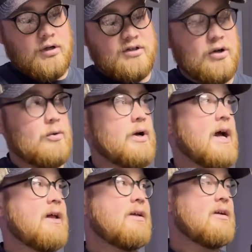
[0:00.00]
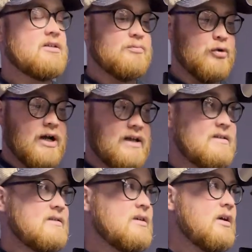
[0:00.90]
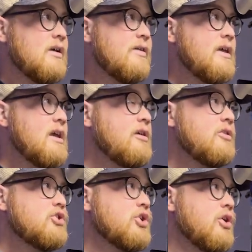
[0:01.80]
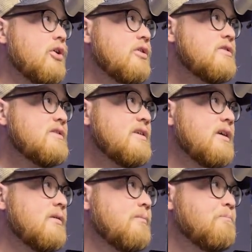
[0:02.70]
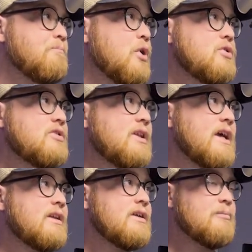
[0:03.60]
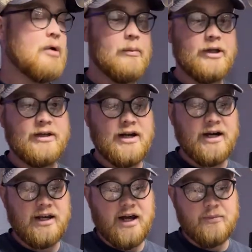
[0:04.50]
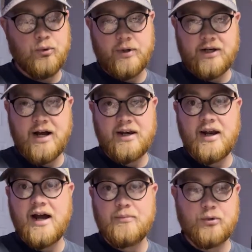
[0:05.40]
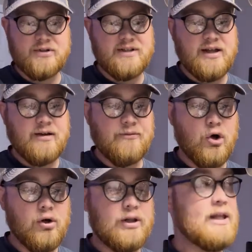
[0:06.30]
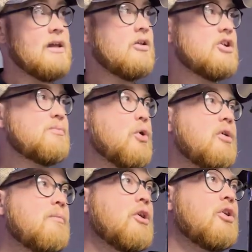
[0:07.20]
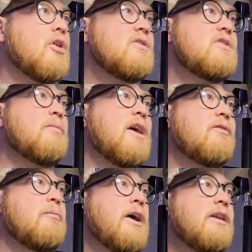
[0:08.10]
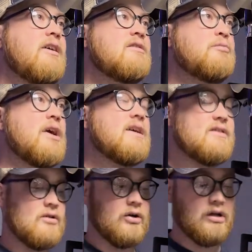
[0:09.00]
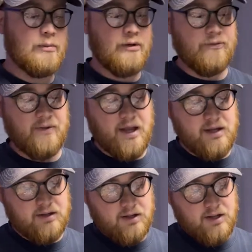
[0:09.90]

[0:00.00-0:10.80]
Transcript: AliExpress, the English cards, most likely, probably 99.99% of all English Pokemon cards you buy from AliExpress are going to be fake.